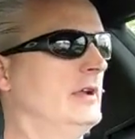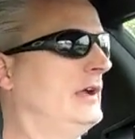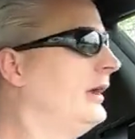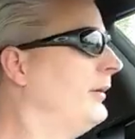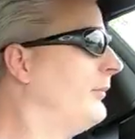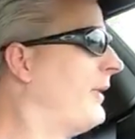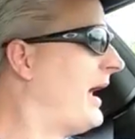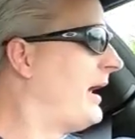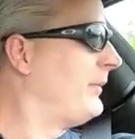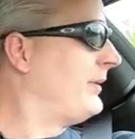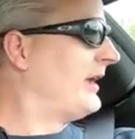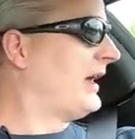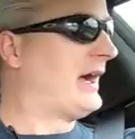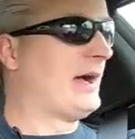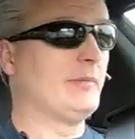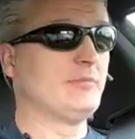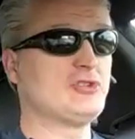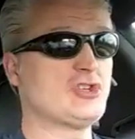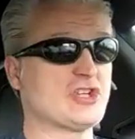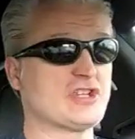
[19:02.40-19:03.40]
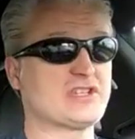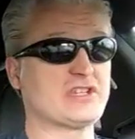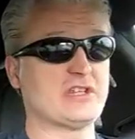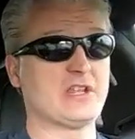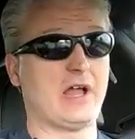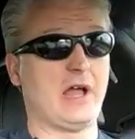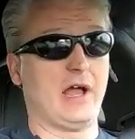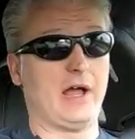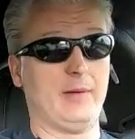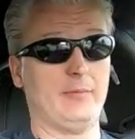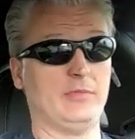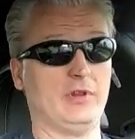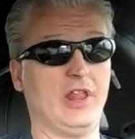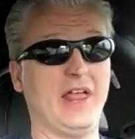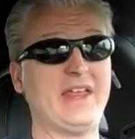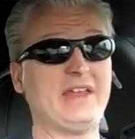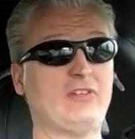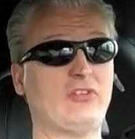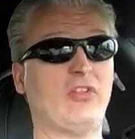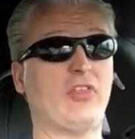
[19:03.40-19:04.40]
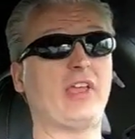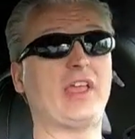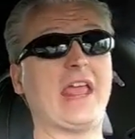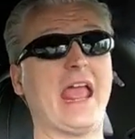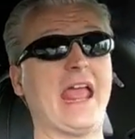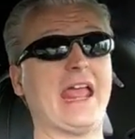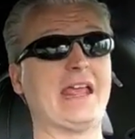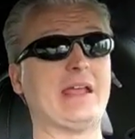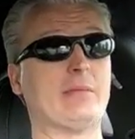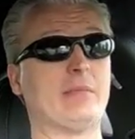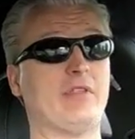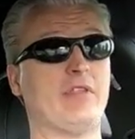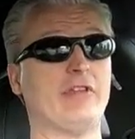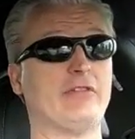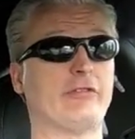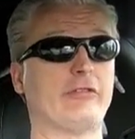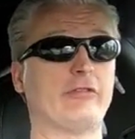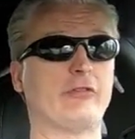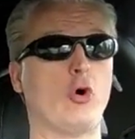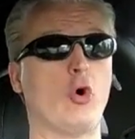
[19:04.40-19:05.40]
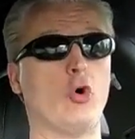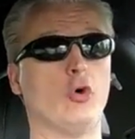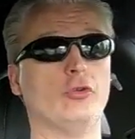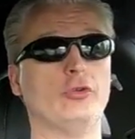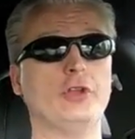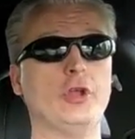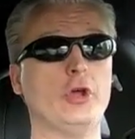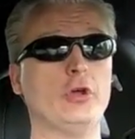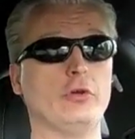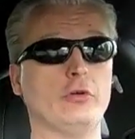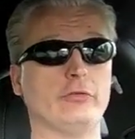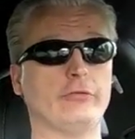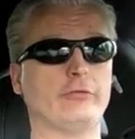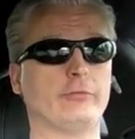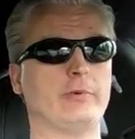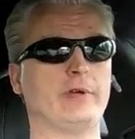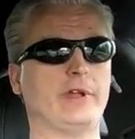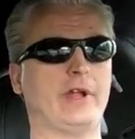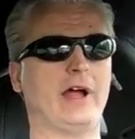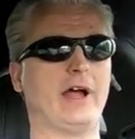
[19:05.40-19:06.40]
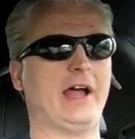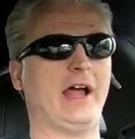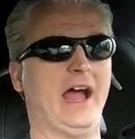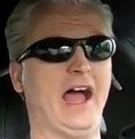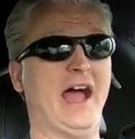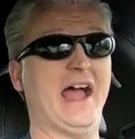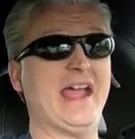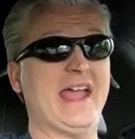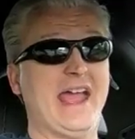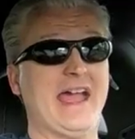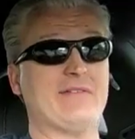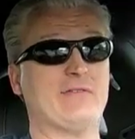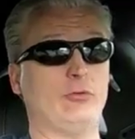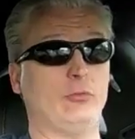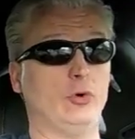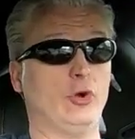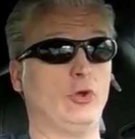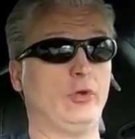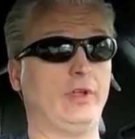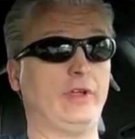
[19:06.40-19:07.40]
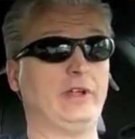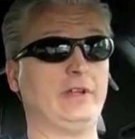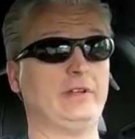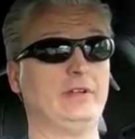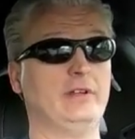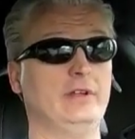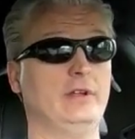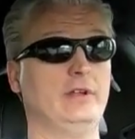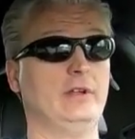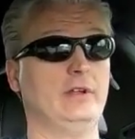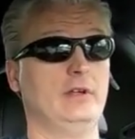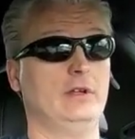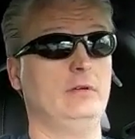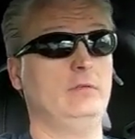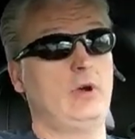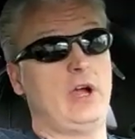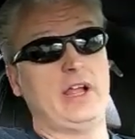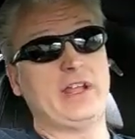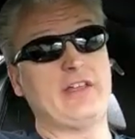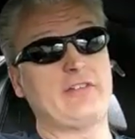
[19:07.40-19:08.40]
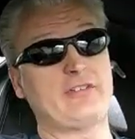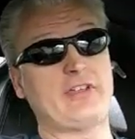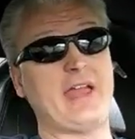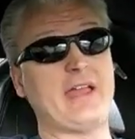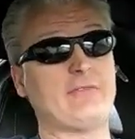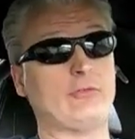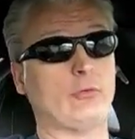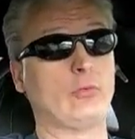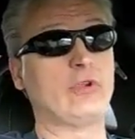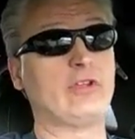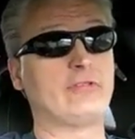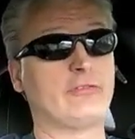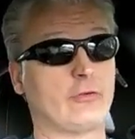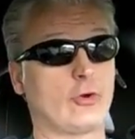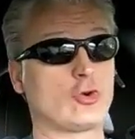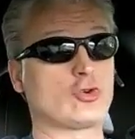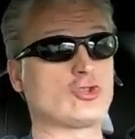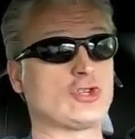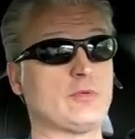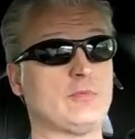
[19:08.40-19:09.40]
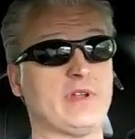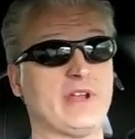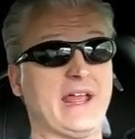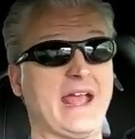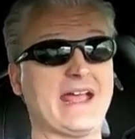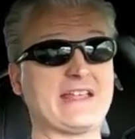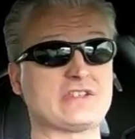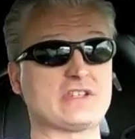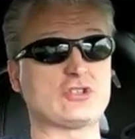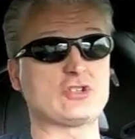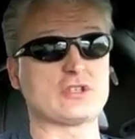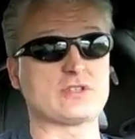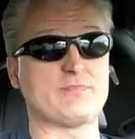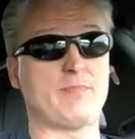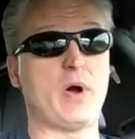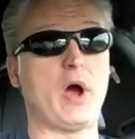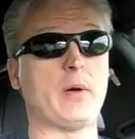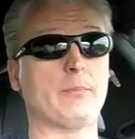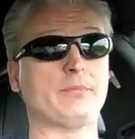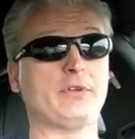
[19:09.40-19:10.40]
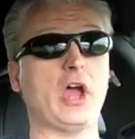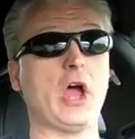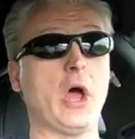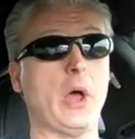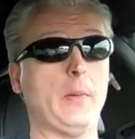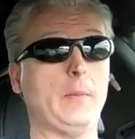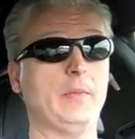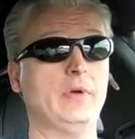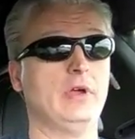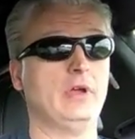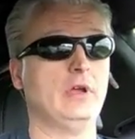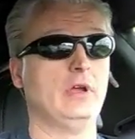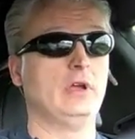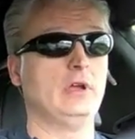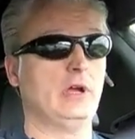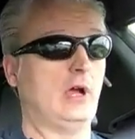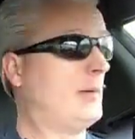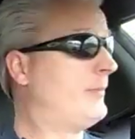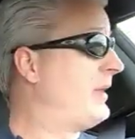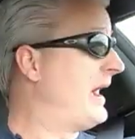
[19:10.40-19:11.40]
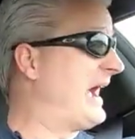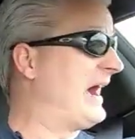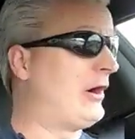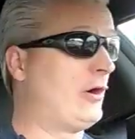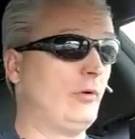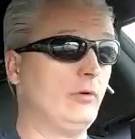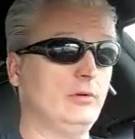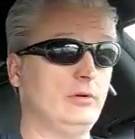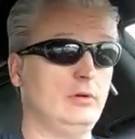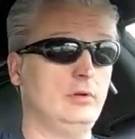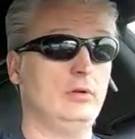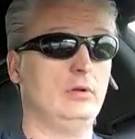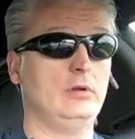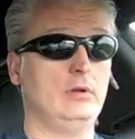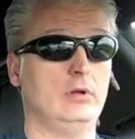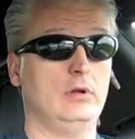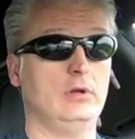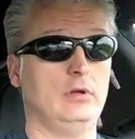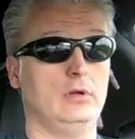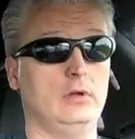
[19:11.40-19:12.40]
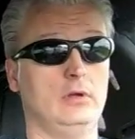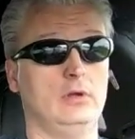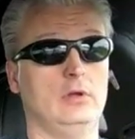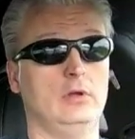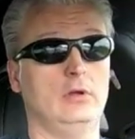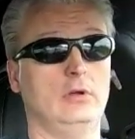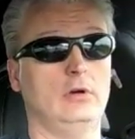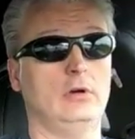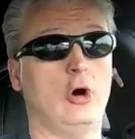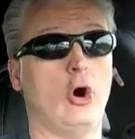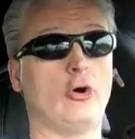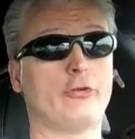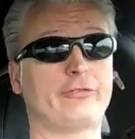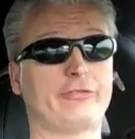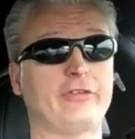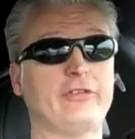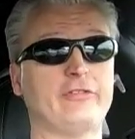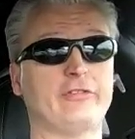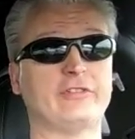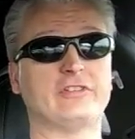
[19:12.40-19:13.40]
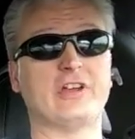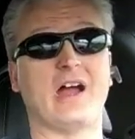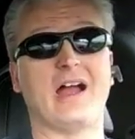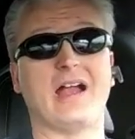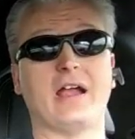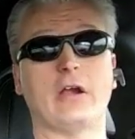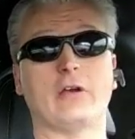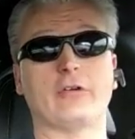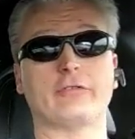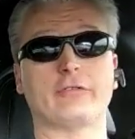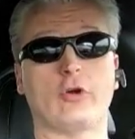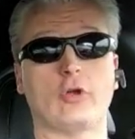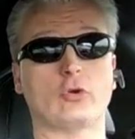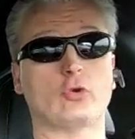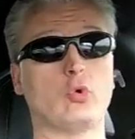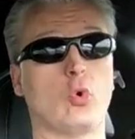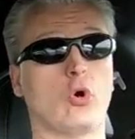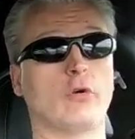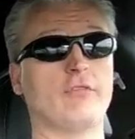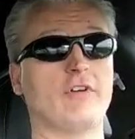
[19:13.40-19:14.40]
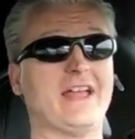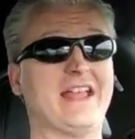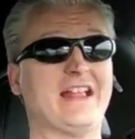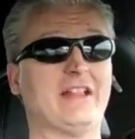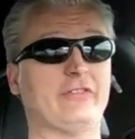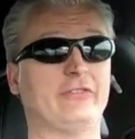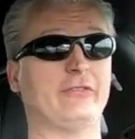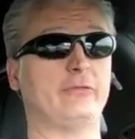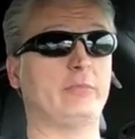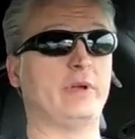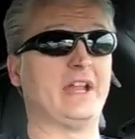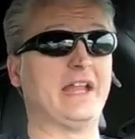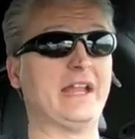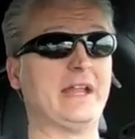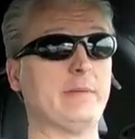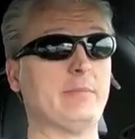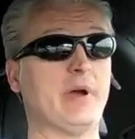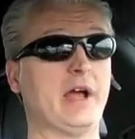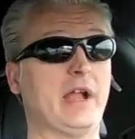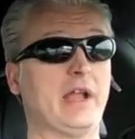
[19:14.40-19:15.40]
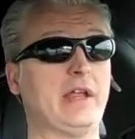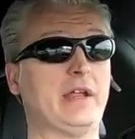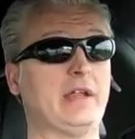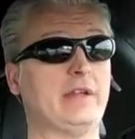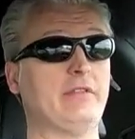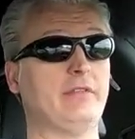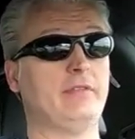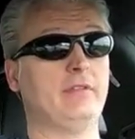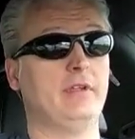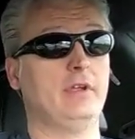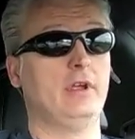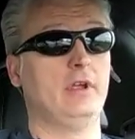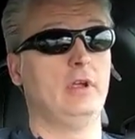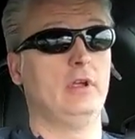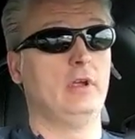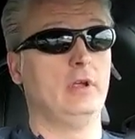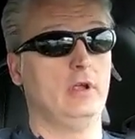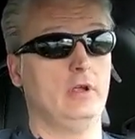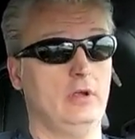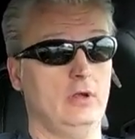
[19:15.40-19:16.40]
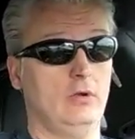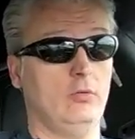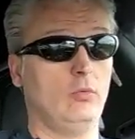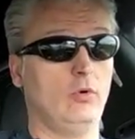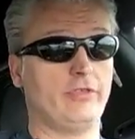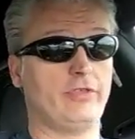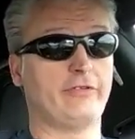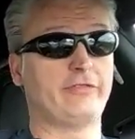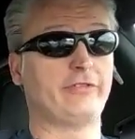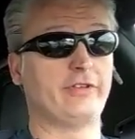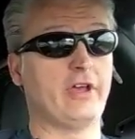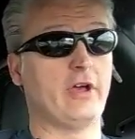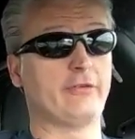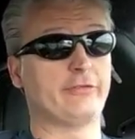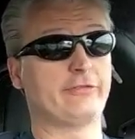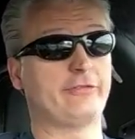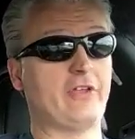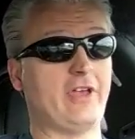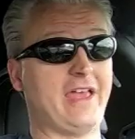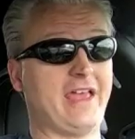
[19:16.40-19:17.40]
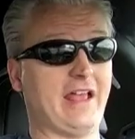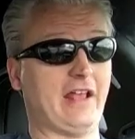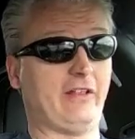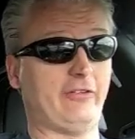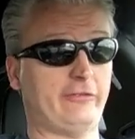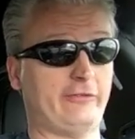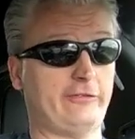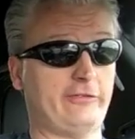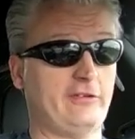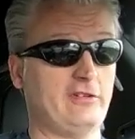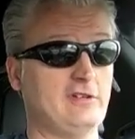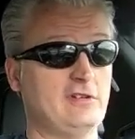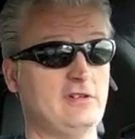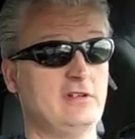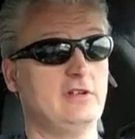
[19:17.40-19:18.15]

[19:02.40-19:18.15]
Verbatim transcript: And maybe I'm just not, I'm late to the game, and this is old news. But I, I haven't really, well, I guess I haven't researched it, but it hasn't just popped up about all season tires on Corvettes. But anybody with a Z06